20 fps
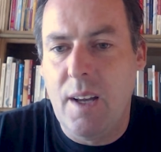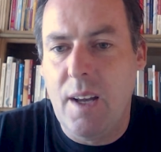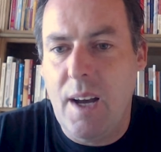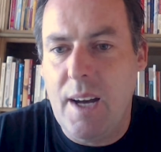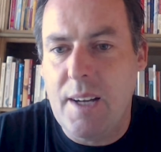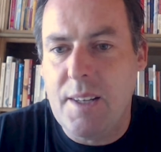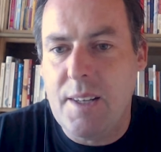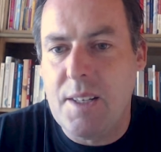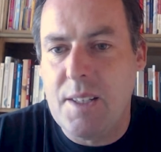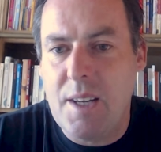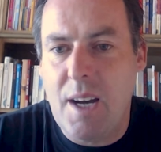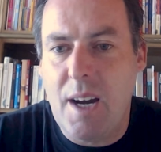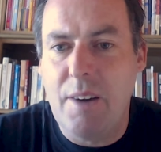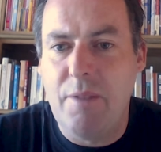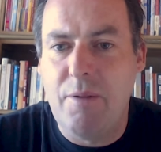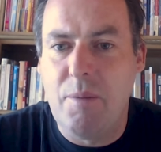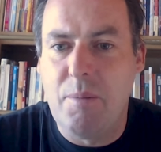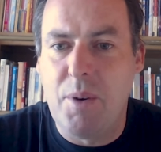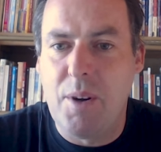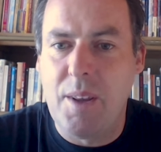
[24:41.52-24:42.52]
And the
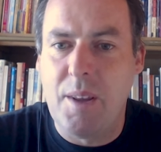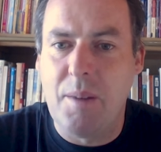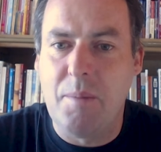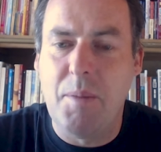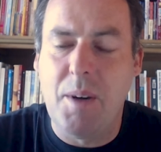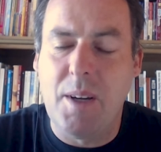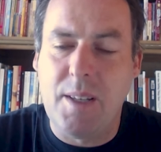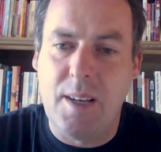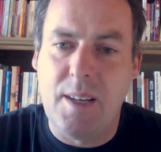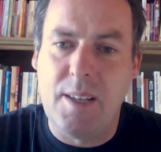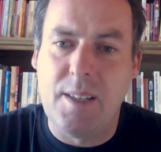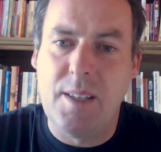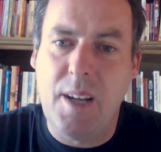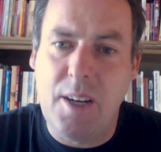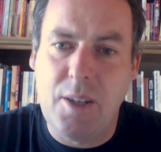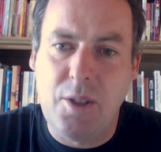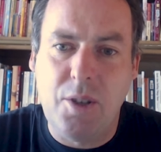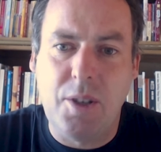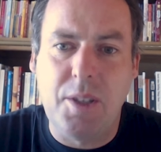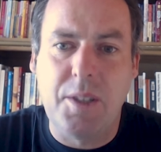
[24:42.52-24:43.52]
diaphragm breathing muscle is
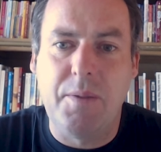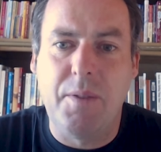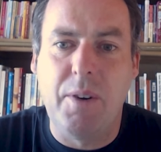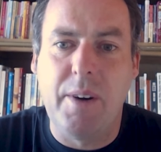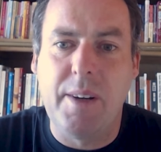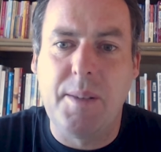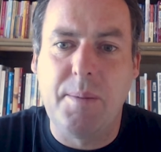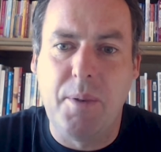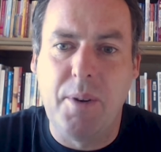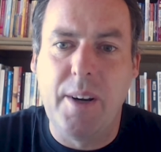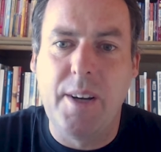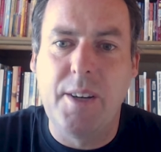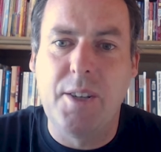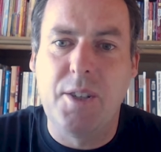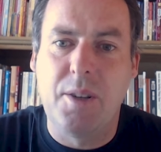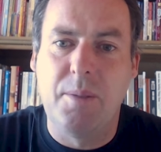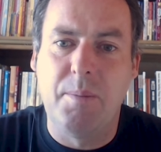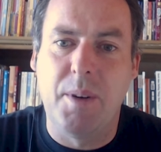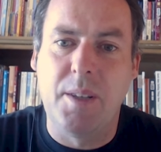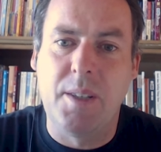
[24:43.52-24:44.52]
not just for
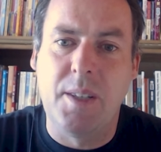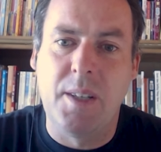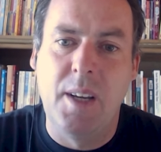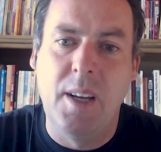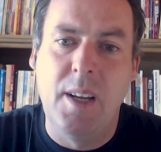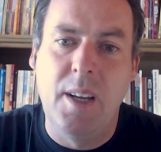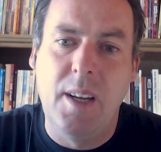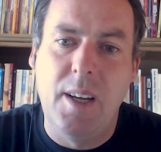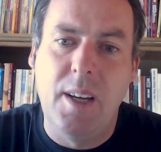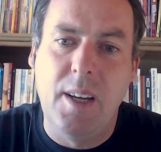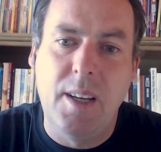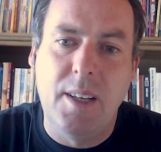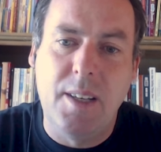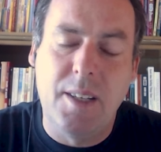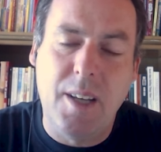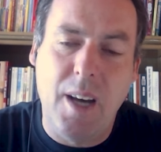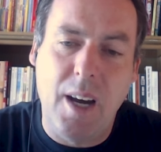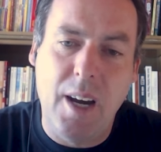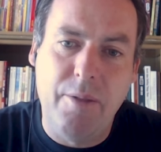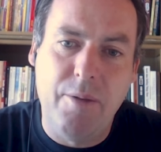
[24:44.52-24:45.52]
respiration, but the
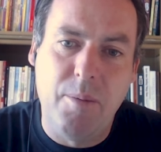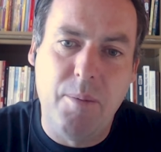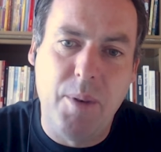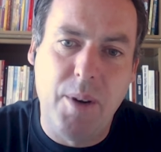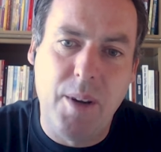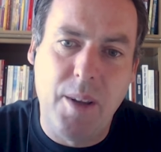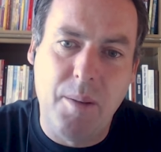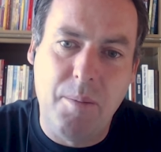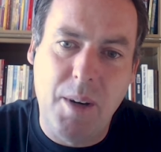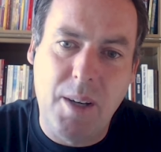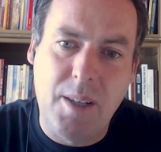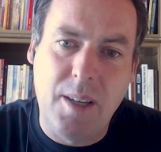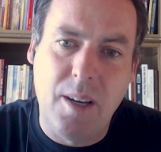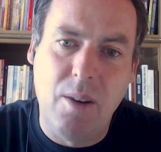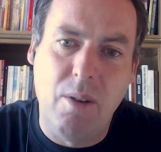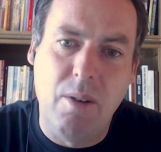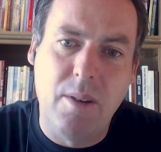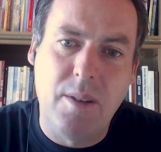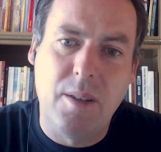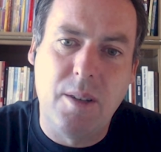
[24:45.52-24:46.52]
diaphragm breathing muscle
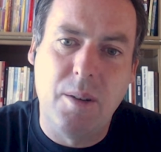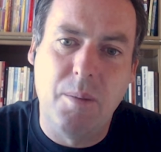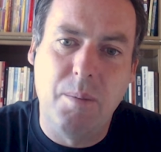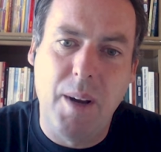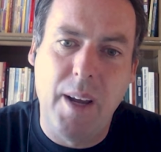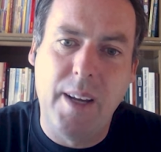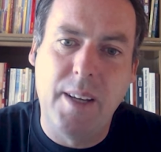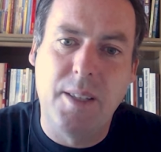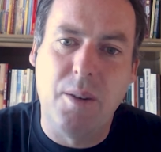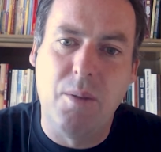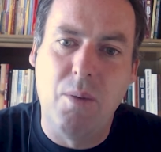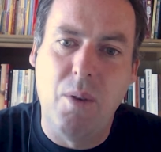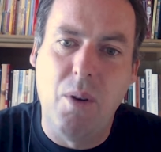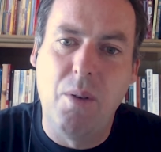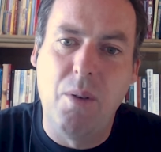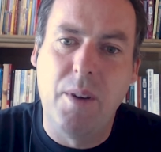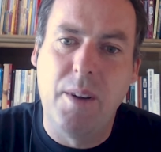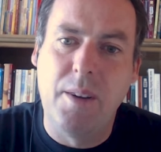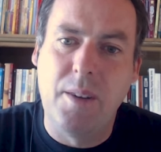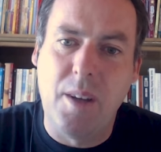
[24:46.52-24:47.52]
also plays a
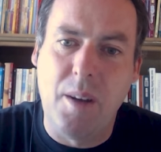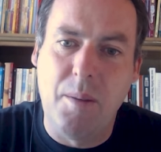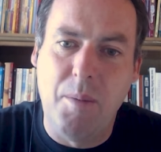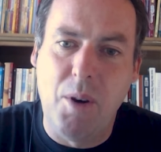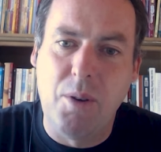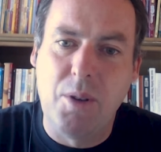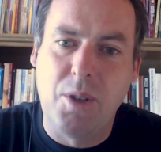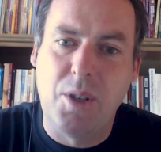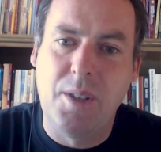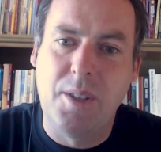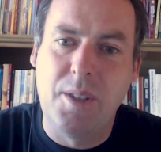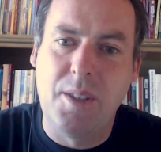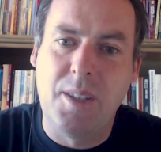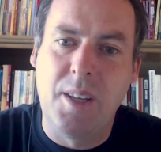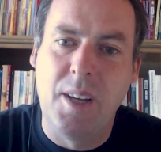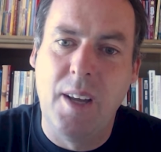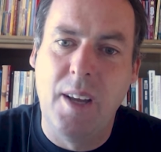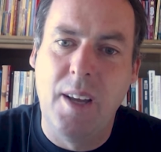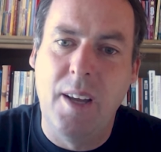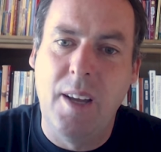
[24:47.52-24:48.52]
role in the
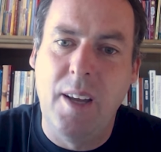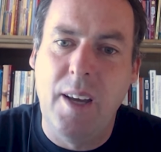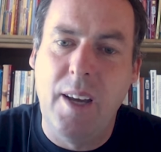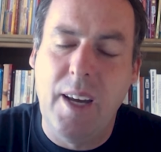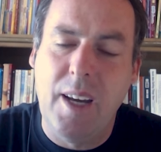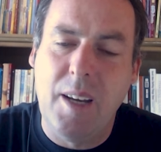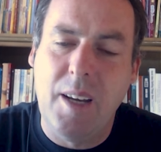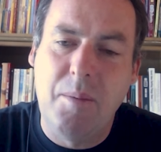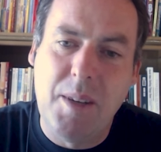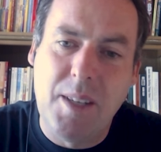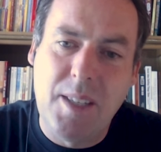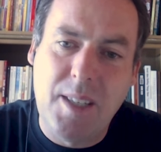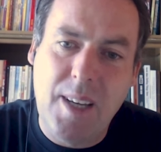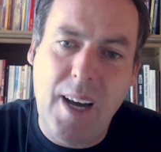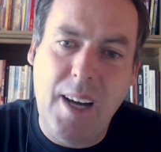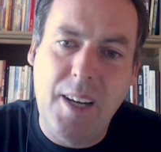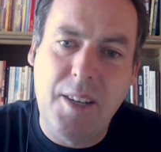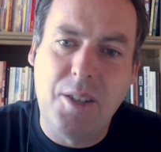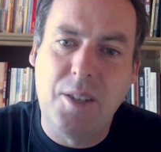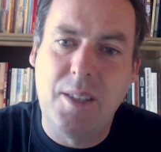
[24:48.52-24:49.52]
emotions. It
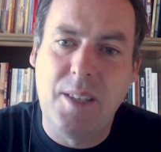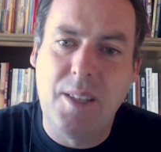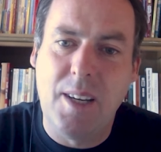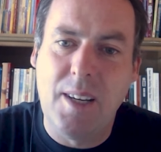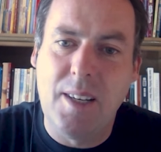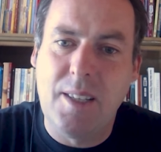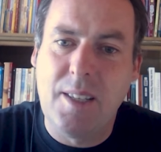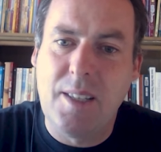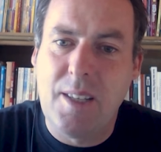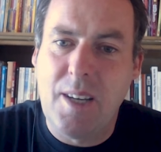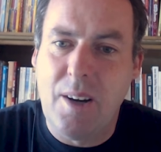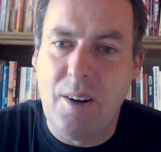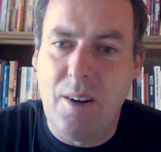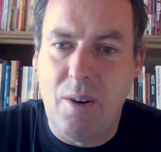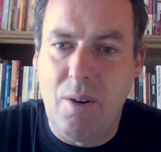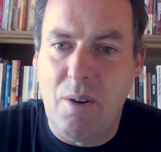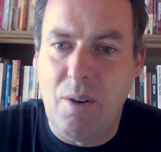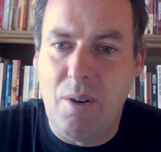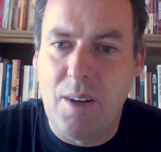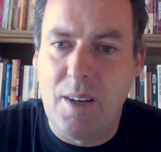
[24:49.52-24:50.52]
massages the
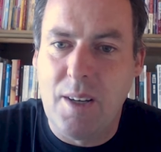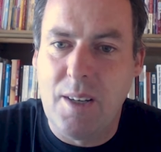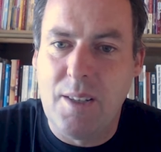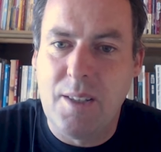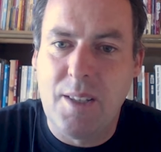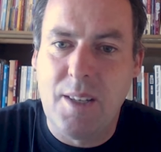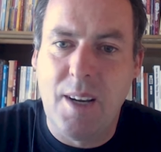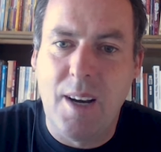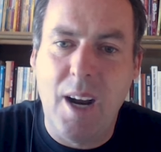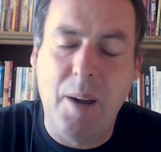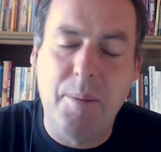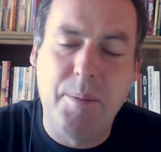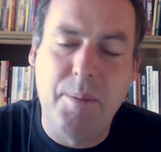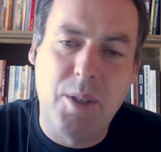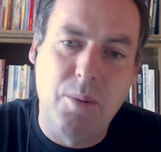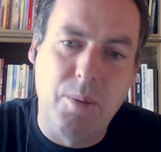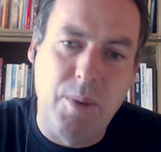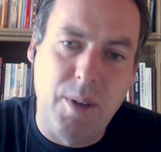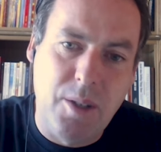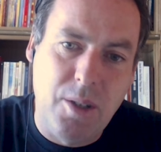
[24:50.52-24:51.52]
internal organs. It helps
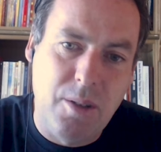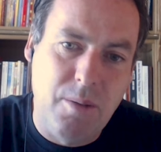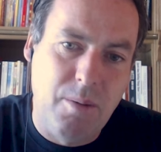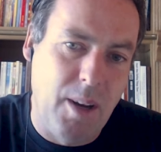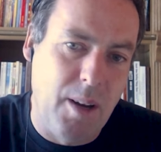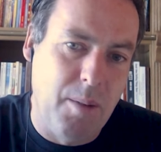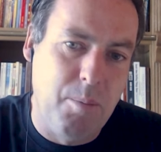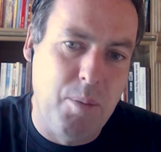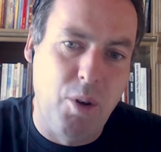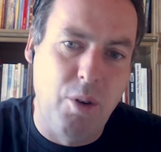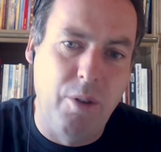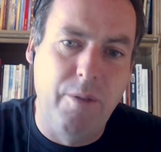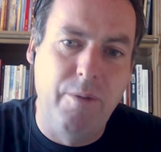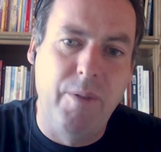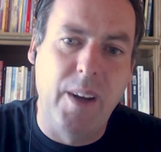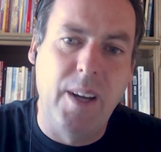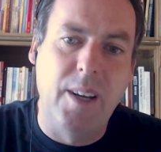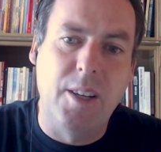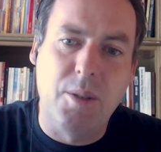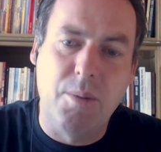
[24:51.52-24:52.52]
to improve
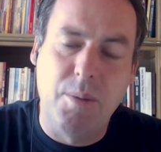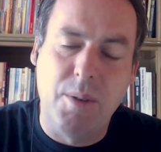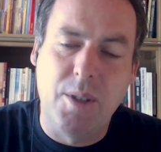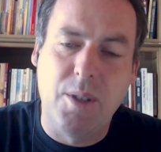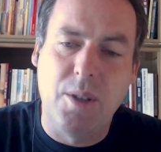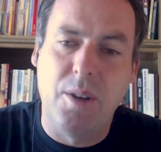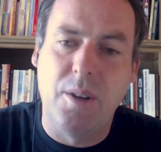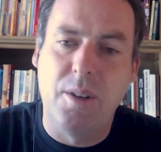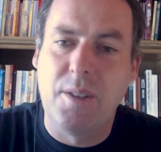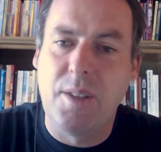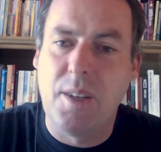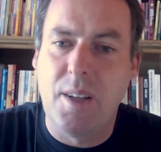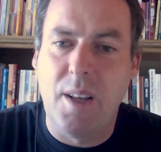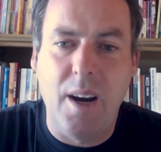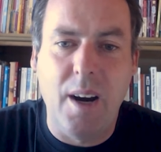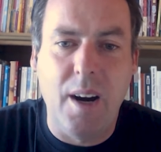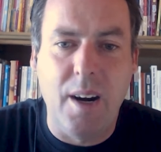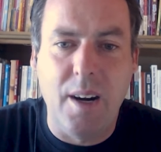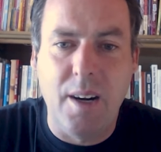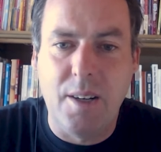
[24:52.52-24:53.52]
venous return to the
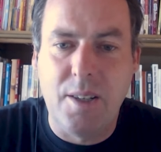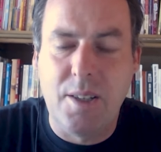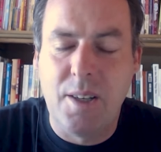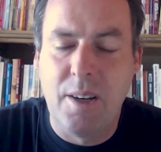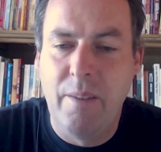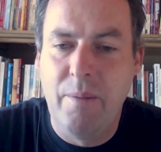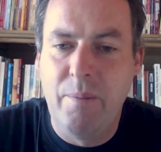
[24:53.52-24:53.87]
heart.